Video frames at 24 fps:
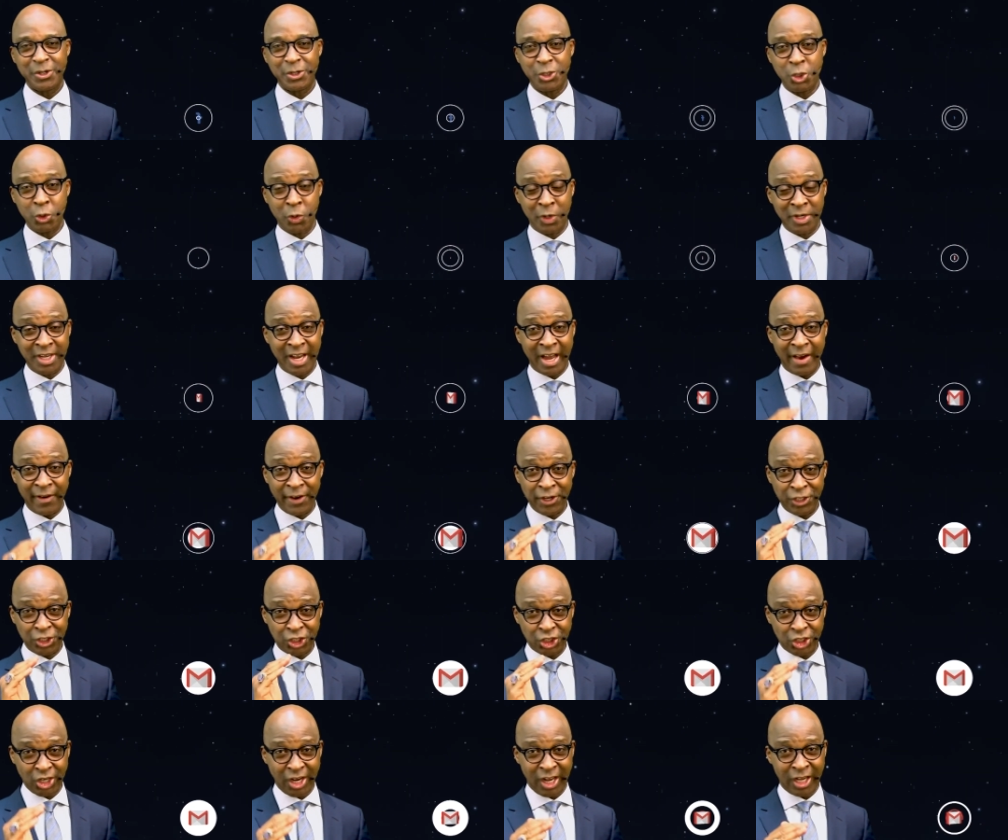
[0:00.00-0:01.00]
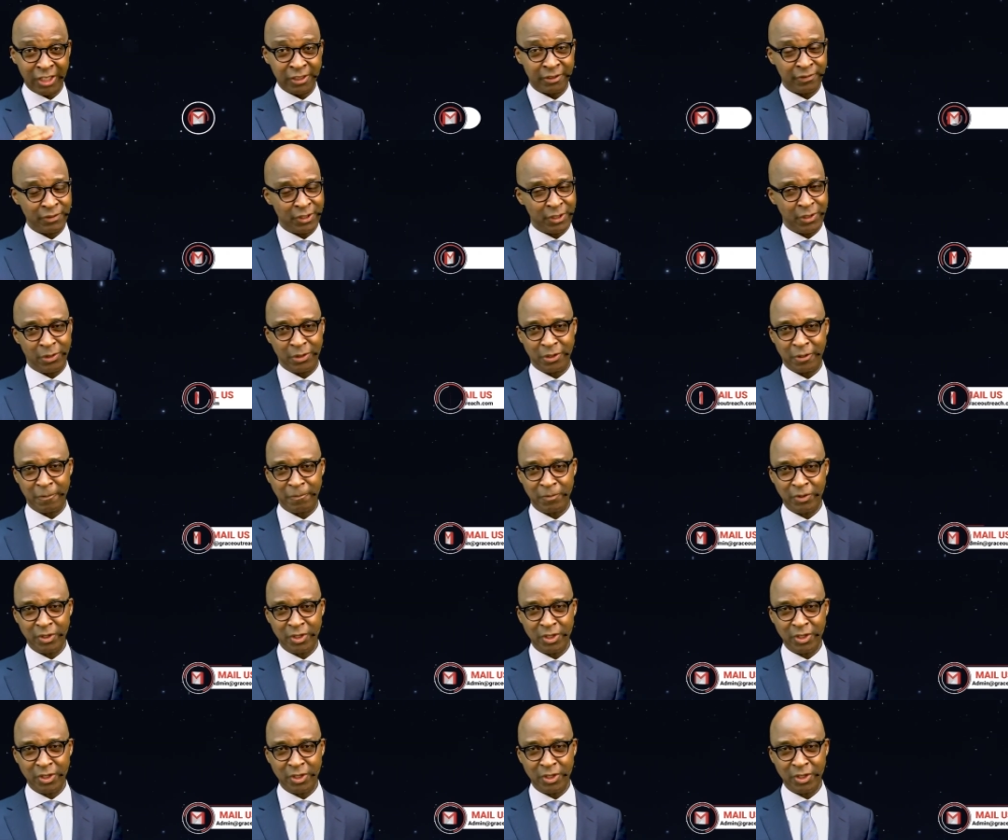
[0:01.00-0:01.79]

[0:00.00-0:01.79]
You are now a child of God.